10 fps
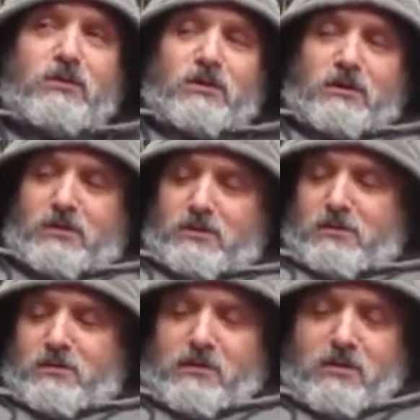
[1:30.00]

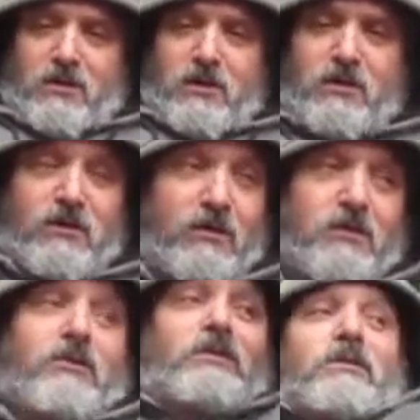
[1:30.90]

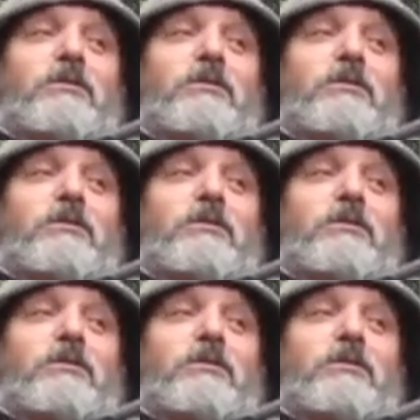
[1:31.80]
(silence)